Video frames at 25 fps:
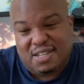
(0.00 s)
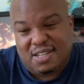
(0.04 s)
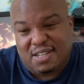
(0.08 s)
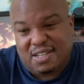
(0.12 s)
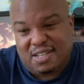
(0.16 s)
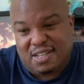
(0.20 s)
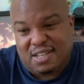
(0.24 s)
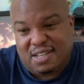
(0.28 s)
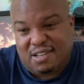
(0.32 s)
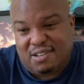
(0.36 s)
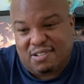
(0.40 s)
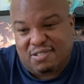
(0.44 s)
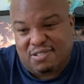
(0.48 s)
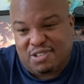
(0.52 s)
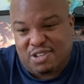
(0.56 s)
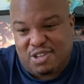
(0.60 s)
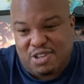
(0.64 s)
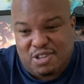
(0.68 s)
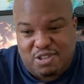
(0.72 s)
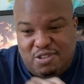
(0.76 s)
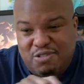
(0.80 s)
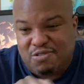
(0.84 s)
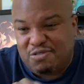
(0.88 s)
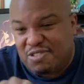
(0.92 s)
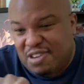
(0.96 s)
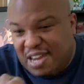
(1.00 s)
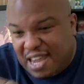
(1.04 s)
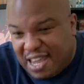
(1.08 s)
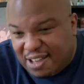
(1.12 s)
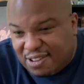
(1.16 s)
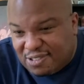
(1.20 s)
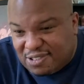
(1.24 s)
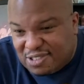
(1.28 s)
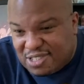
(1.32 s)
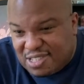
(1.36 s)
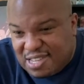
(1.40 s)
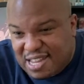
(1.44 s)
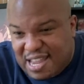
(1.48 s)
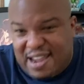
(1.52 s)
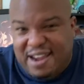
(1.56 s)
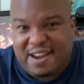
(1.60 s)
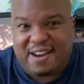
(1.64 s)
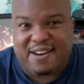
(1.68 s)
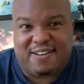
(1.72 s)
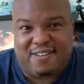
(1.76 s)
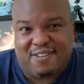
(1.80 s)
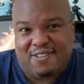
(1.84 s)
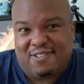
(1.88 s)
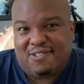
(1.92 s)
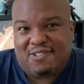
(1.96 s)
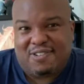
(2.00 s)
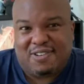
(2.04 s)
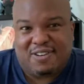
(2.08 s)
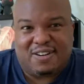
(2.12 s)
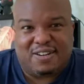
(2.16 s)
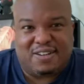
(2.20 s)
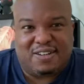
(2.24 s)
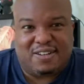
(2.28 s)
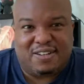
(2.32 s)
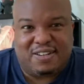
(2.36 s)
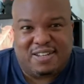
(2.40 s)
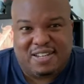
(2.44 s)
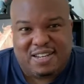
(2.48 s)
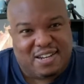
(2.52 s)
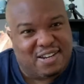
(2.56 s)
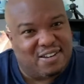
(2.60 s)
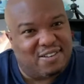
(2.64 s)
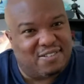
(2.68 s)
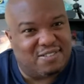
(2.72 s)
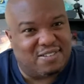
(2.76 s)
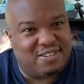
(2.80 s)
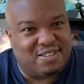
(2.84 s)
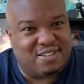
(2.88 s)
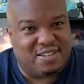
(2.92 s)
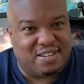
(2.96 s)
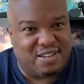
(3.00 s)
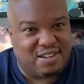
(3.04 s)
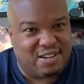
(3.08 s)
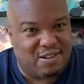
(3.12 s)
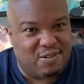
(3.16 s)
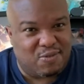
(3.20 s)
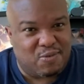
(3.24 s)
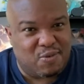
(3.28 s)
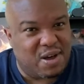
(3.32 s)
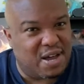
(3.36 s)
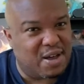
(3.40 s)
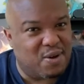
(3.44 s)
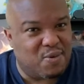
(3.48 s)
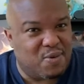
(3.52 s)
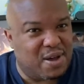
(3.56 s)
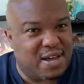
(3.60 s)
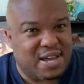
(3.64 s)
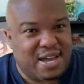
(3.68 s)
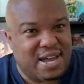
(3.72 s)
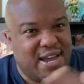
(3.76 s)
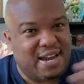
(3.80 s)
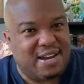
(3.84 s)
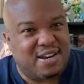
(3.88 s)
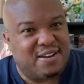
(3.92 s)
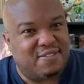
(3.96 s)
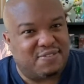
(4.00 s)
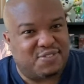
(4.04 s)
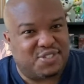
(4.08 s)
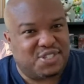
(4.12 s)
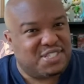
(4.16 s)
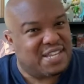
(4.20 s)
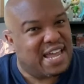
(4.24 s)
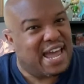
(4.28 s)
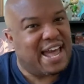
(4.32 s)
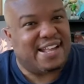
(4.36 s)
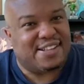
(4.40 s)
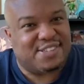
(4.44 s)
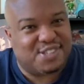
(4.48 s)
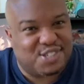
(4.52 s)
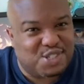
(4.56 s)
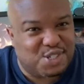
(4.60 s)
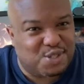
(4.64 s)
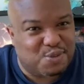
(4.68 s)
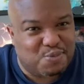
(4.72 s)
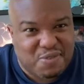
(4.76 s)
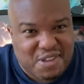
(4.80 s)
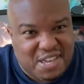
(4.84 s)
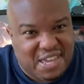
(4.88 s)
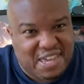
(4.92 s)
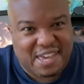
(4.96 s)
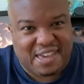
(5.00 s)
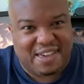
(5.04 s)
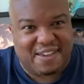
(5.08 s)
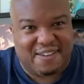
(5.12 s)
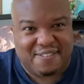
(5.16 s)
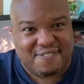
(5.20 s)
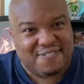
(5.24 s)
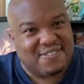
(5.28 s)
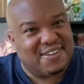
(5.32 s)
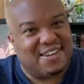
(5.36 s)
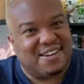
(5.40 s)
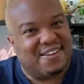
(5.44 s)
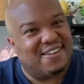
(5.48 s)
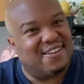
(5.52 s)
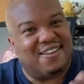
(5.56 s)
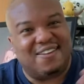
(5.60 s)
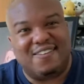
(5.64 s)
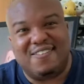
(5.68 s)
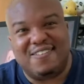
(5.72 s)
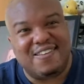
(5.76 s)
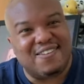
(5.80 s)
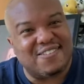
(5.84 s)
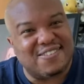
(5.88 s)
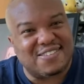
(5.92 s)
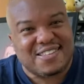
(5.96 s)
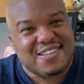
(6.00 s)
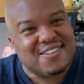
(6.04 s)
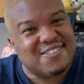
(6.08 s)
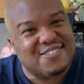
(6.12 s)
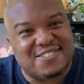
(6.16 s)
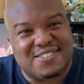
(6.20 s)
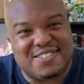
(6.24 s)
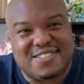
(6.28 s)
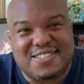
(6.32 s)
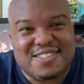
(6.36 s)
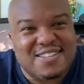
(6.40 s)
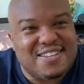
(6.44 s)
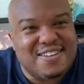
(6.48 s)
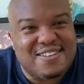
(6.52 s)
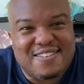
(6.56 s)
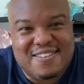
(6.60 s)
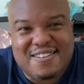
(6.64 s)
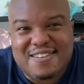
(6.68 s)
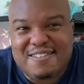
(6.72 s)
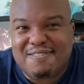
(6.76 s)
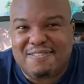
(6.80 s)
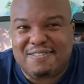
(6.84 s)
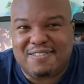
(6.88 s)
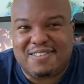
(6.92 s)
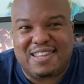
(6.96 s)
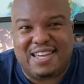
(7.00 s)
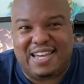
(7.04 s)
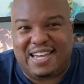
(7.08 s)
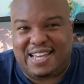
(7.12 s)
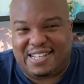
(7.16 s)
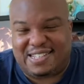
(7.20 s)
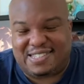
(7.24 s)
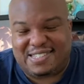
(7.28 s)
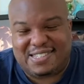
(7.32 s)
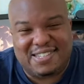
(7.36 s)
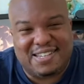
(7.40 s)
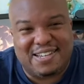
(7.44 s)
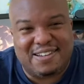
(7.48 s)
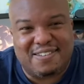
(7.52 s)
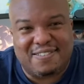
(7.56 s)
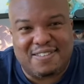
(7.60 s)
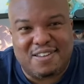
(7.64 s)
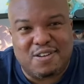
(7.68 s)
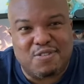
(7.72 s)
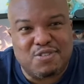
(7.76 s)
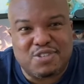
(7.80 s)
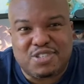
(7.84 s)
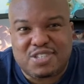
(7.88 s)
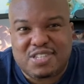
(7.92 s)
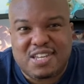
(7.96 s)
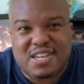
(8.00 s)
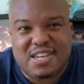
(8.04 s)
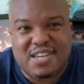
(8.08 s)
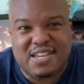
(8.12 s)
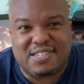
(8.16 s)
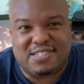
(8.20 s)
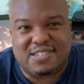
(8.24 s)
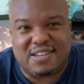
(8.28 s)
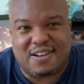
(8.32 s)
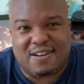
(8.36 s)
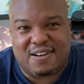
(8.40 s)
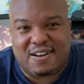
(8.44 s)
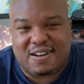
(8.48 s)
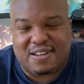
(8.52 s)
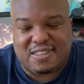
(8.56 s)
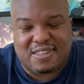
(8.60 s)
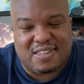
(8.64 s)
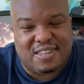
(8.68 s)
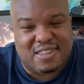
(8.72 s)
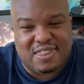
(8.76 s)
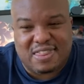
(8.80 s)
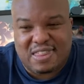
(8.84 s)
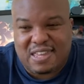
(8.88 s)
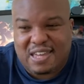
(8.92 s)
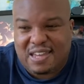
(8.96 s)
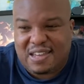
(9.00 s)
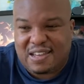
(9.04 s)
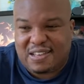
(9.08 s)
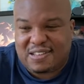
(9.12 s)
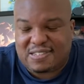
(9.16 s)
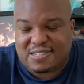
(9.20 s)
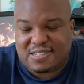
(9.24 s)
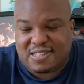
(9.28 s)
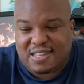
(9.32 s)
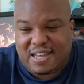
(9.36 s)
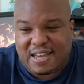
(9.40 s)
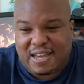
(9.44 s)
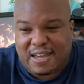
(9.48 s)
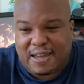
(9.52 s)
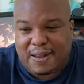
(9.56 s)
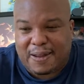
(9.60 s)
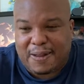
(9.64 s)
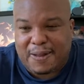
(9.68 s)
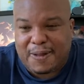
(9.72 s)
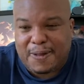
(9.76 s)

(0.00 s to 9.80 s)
Do you do nails there? Or, what kind of stats should we give? Those little things. Those things are the things that